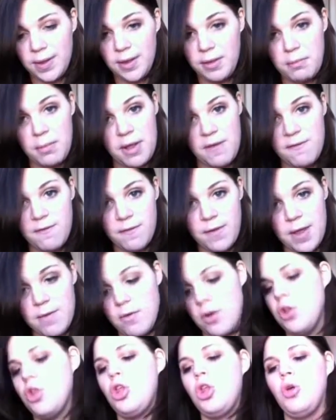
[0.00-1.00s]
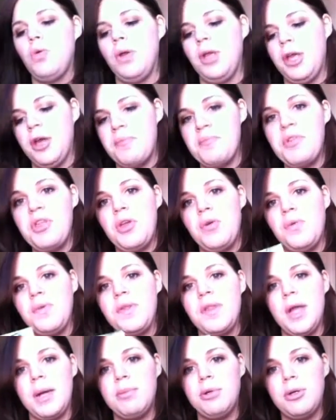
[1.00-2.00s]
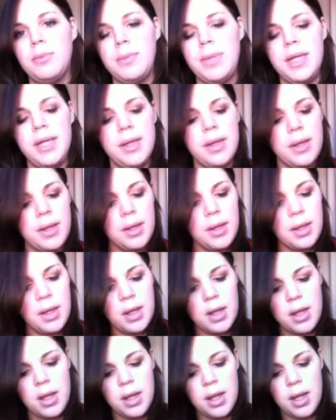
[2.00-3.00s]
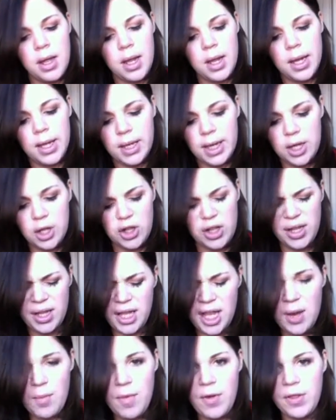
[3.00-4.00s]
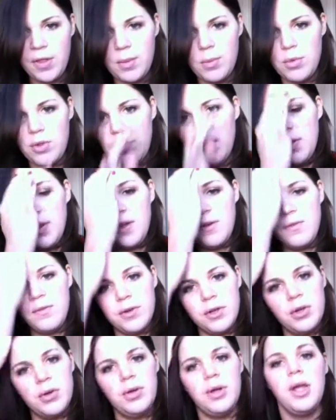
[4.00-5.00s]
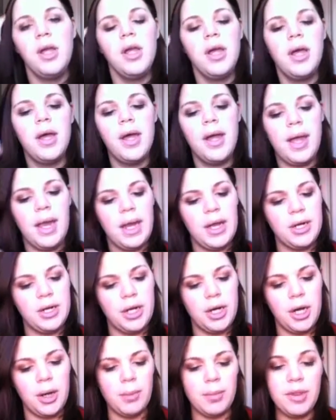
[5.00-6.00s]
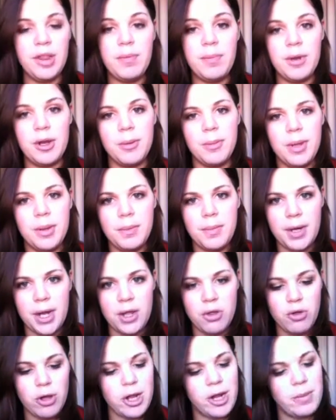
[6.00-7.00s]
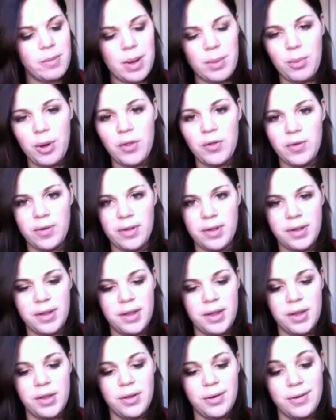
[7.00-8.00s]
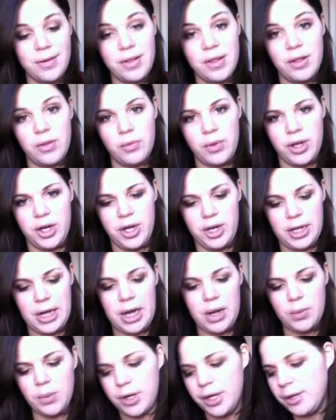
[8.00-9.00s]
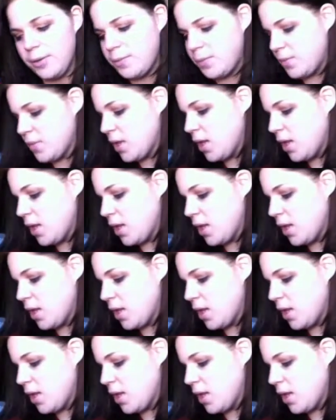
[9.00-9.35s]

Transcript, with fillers: is my favorite chewing gum too, Double Mint. It actually came with some juicy fruit and spearmint, but I traded my brothers and sisters because we all got one.